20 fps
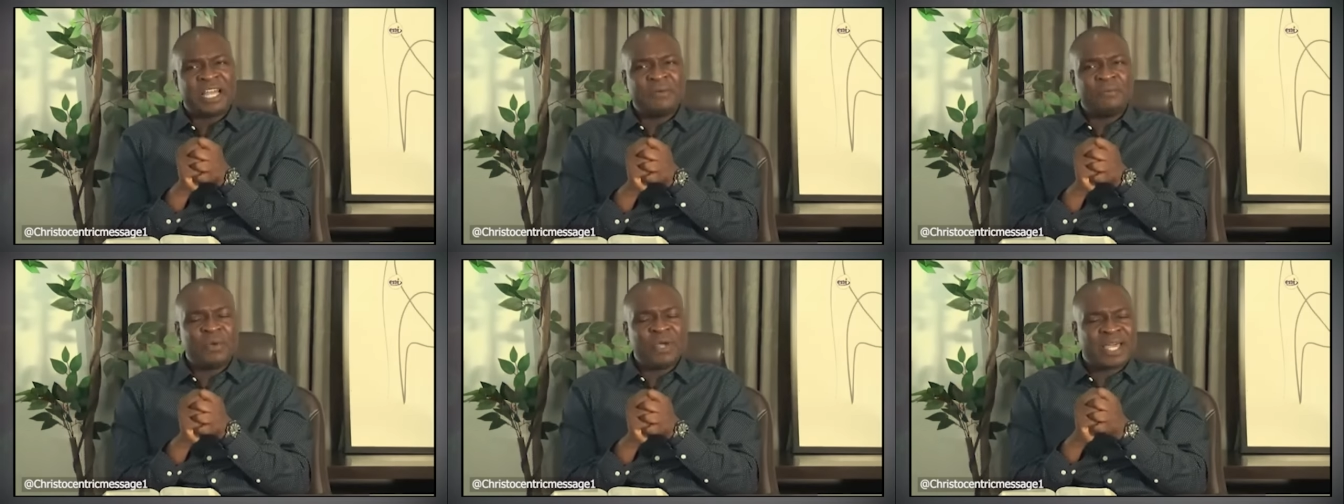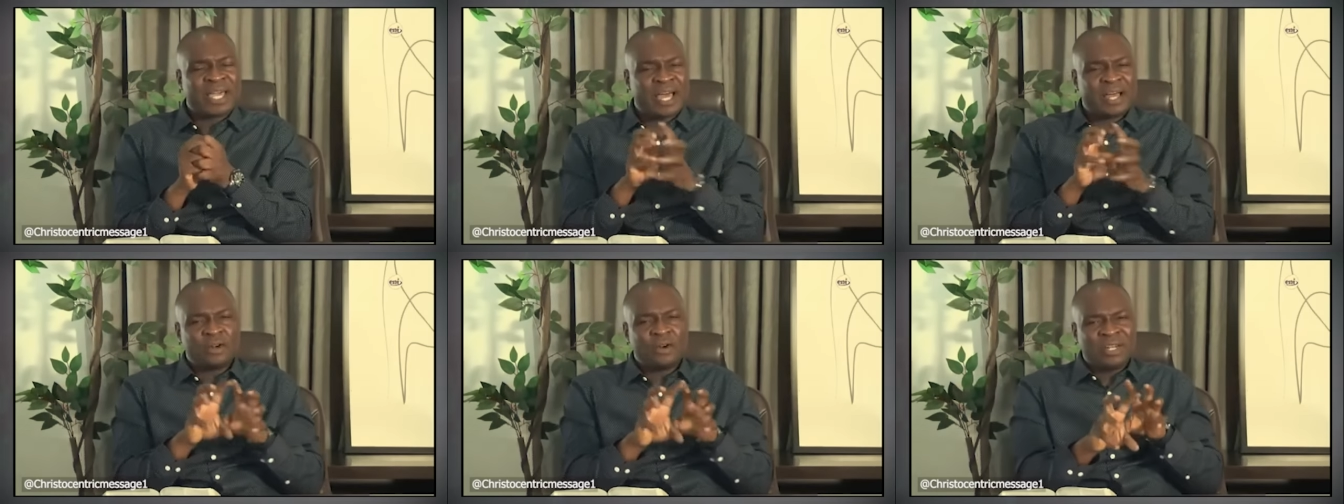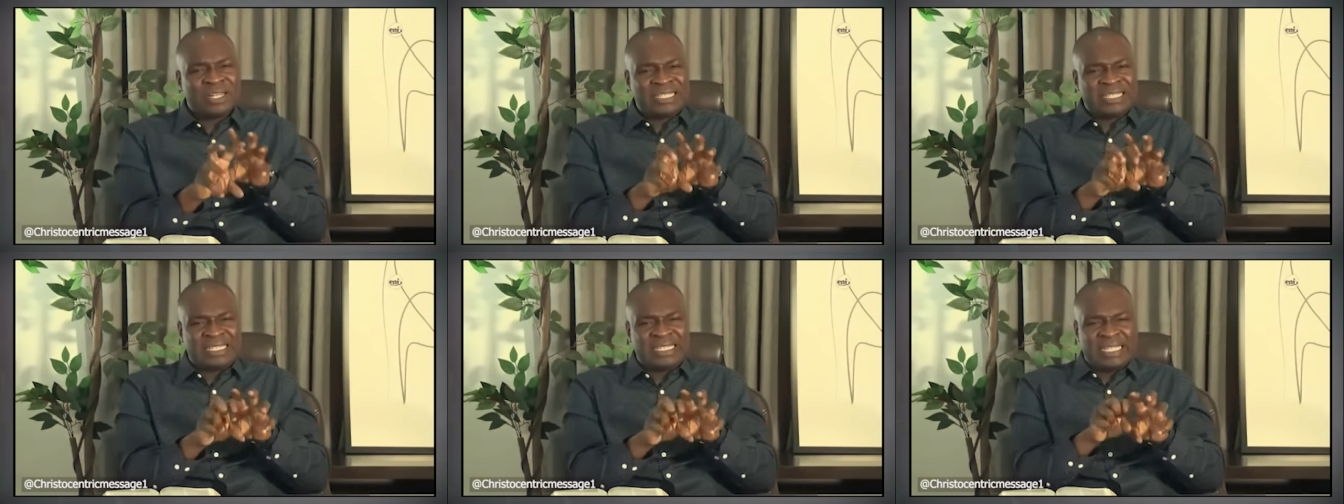time we
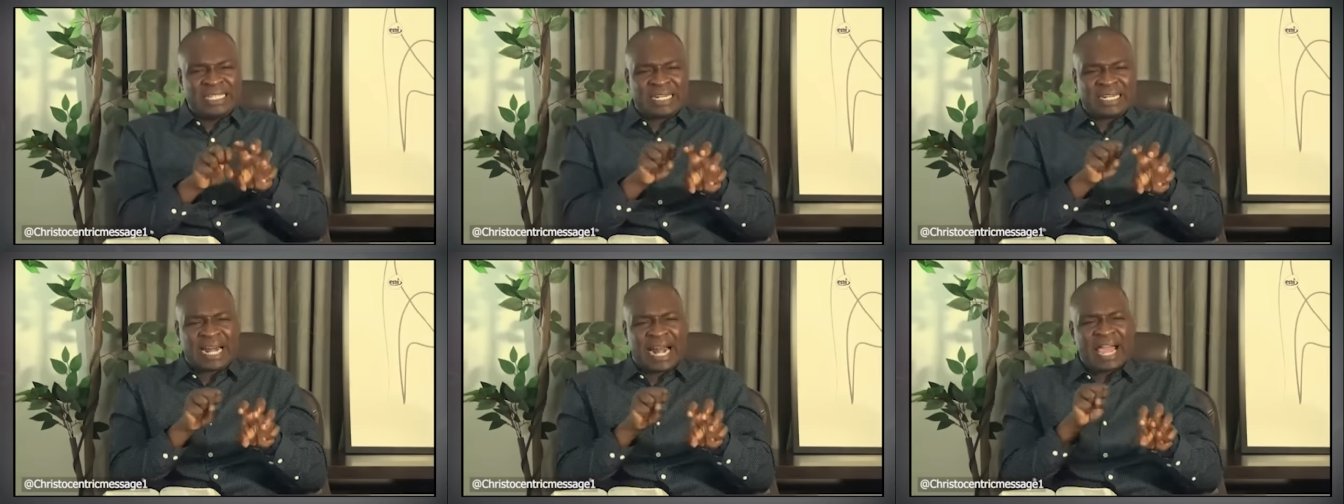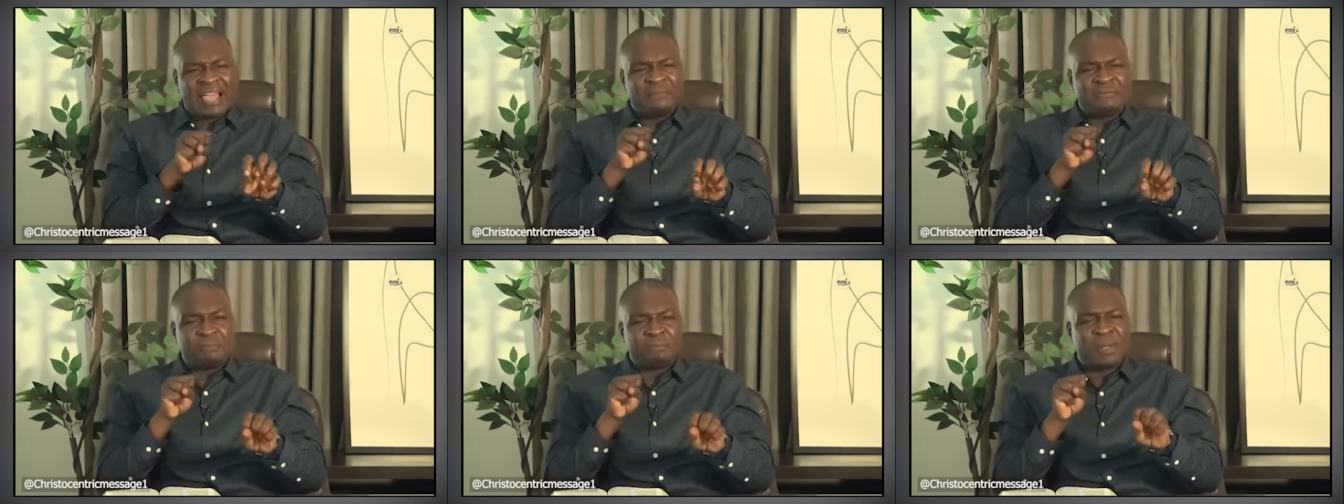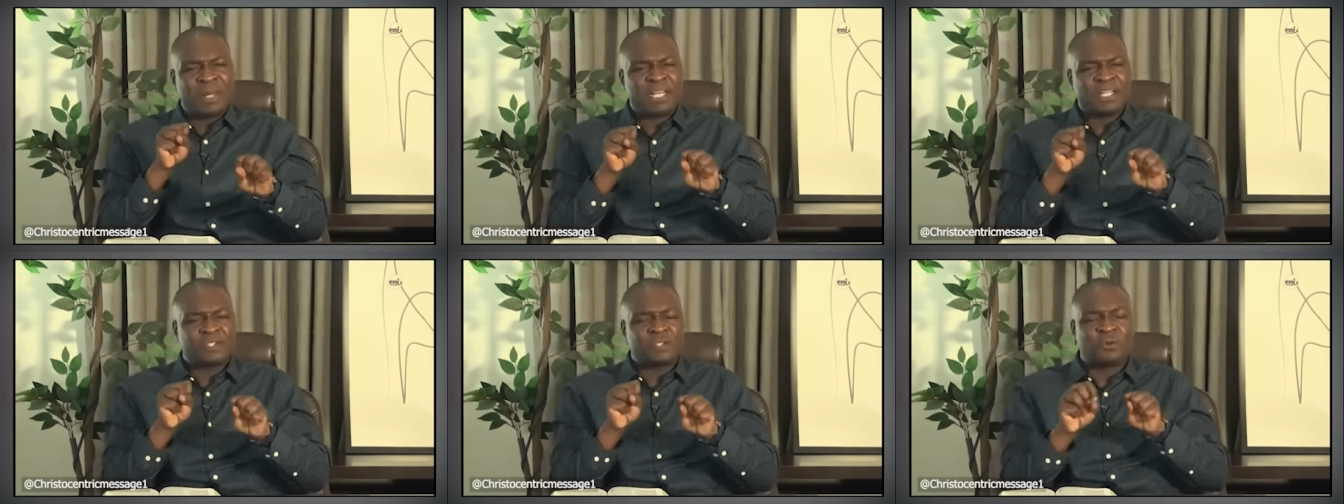cannot derive
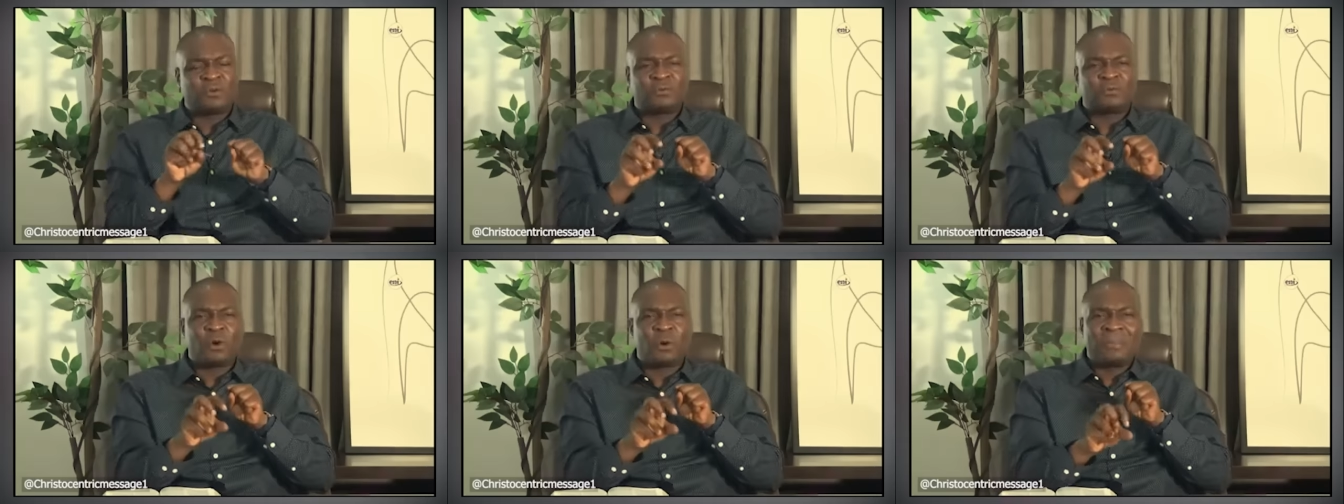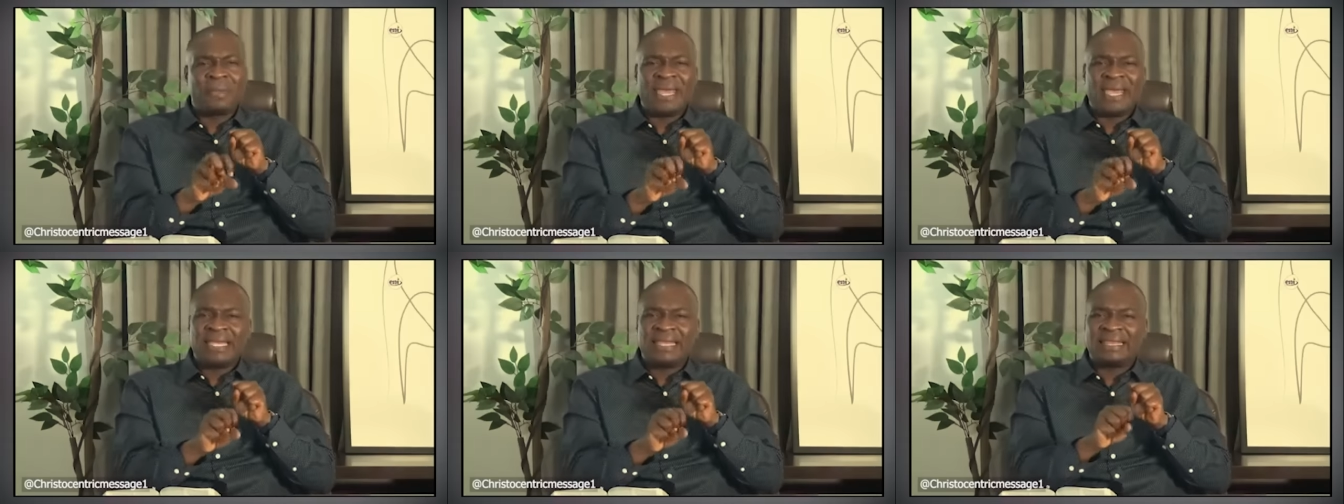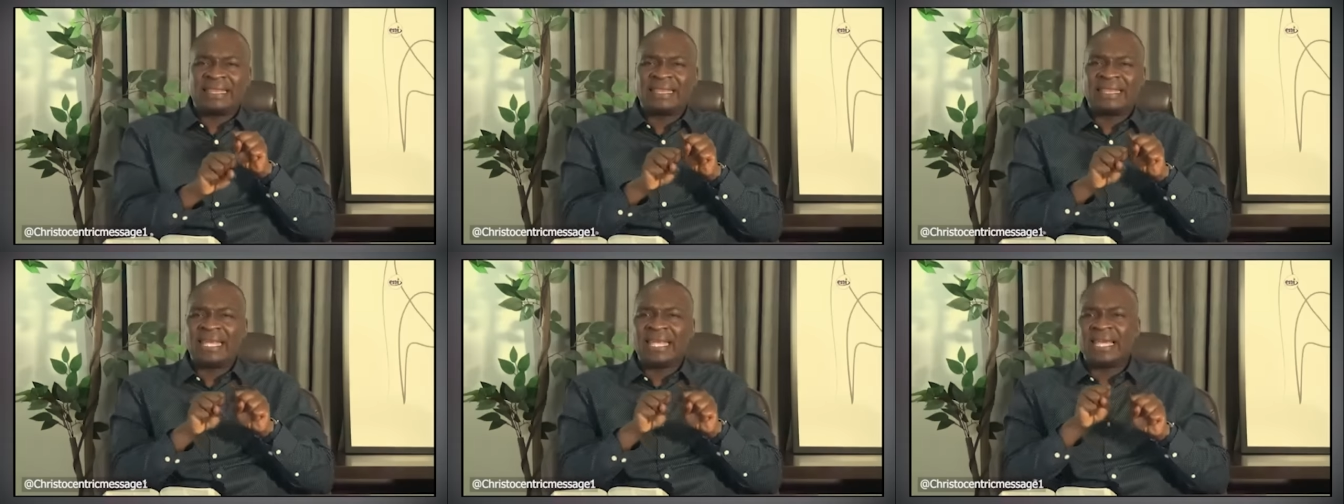pleasure from a
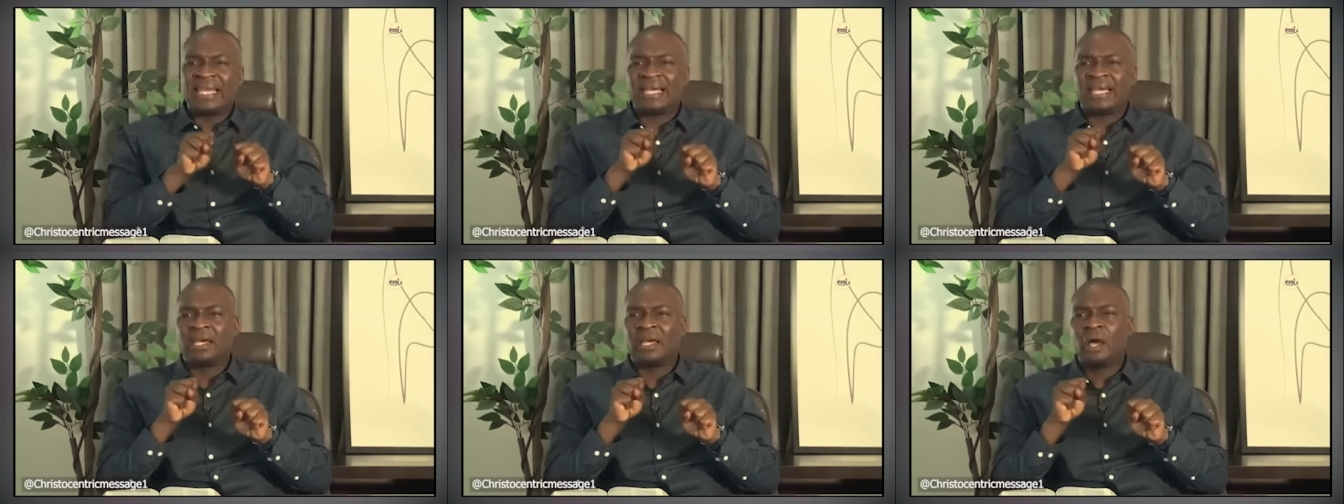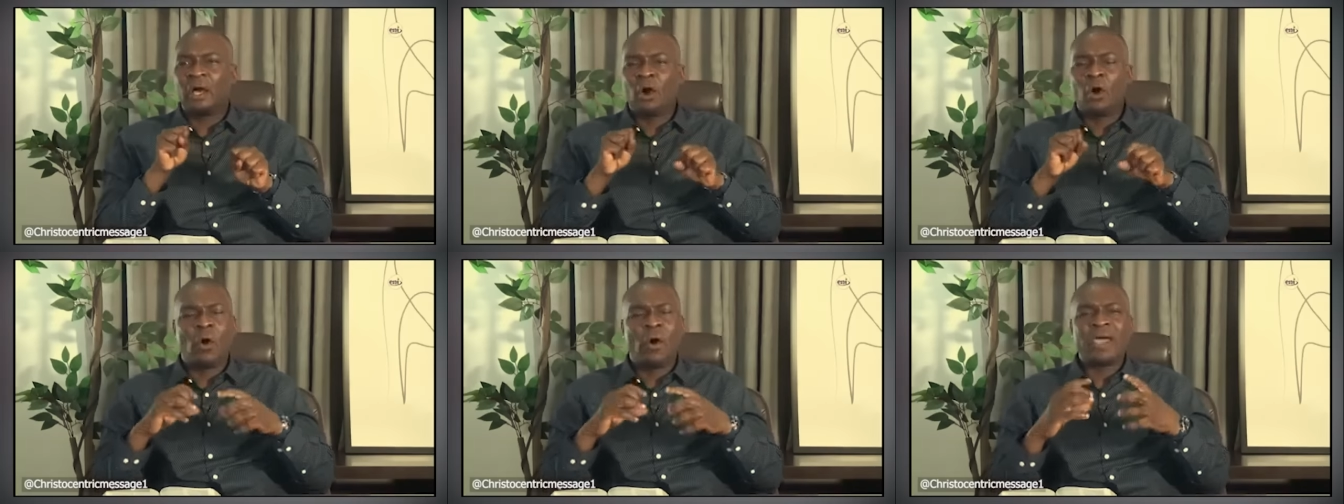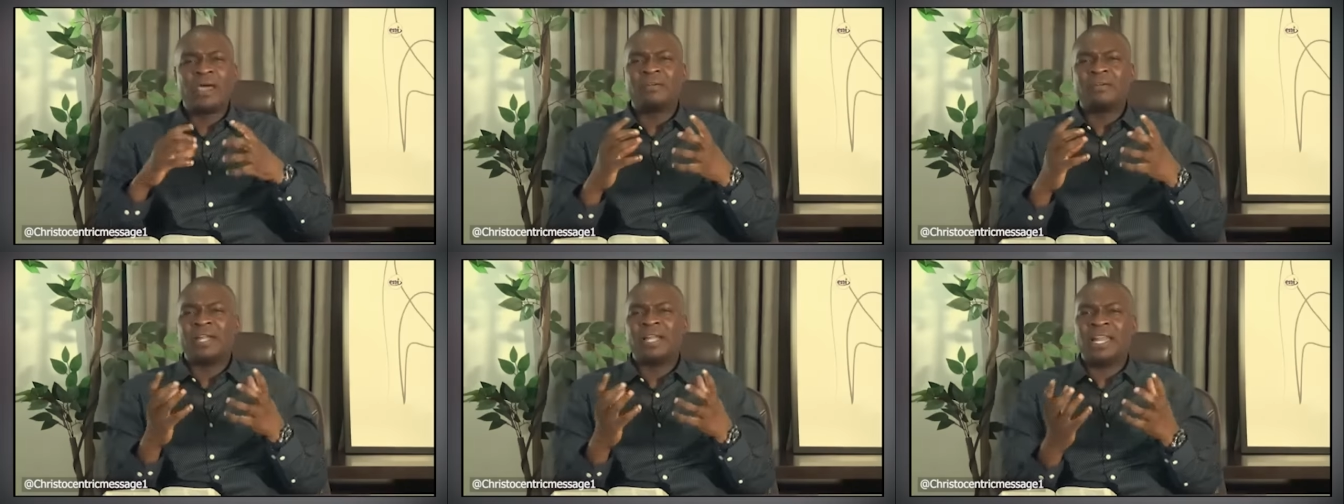thing
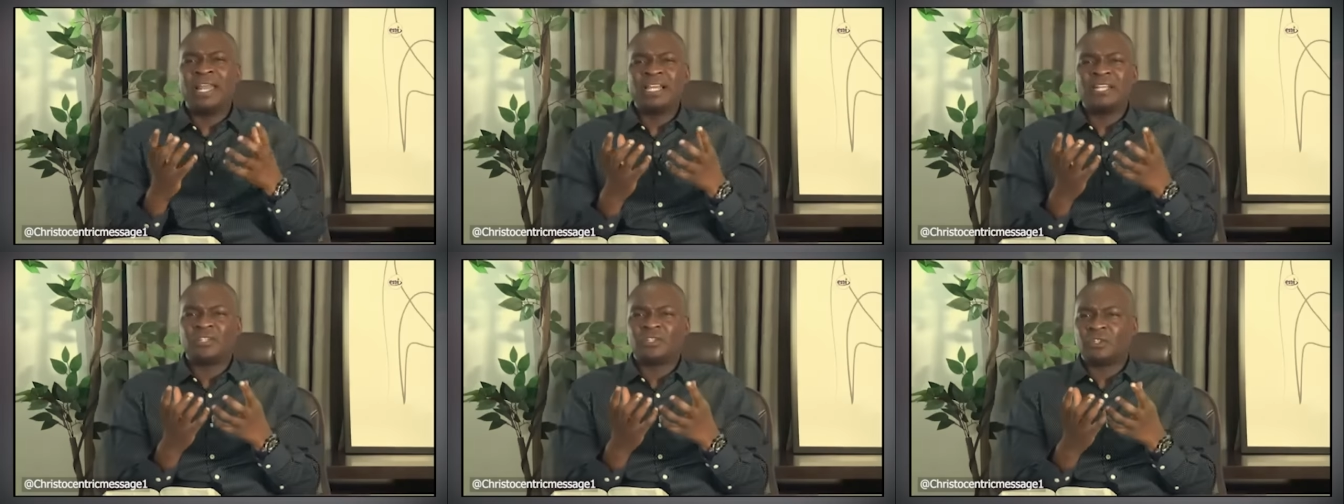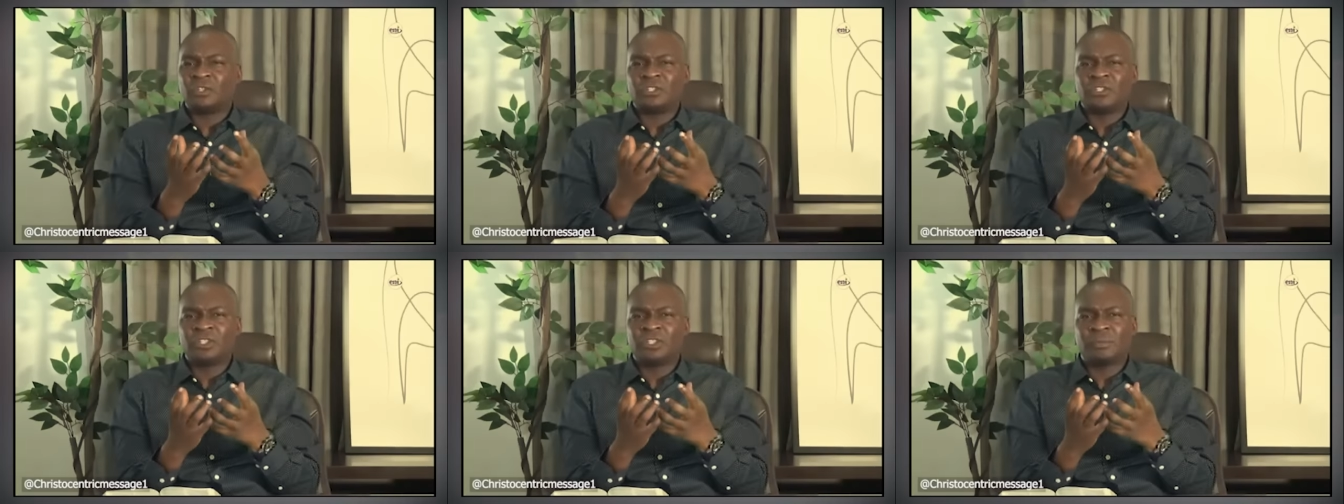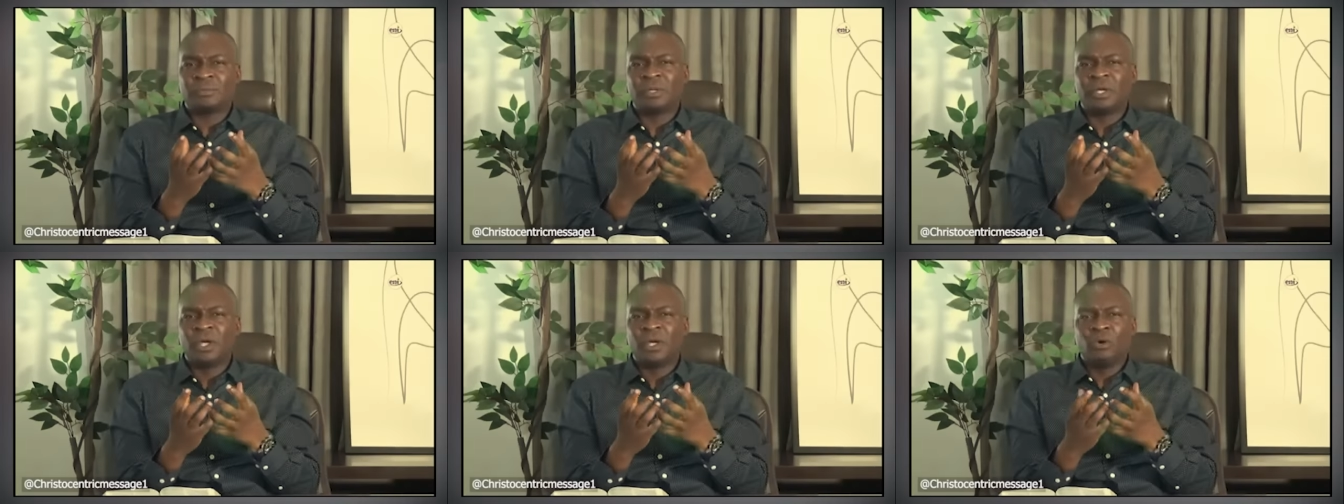or a
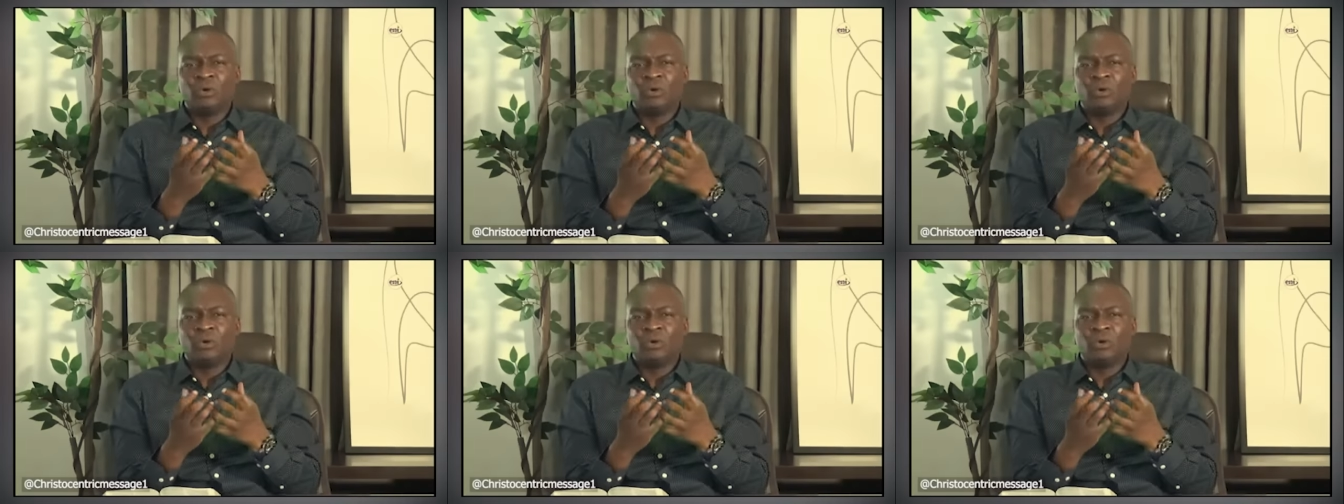relationship,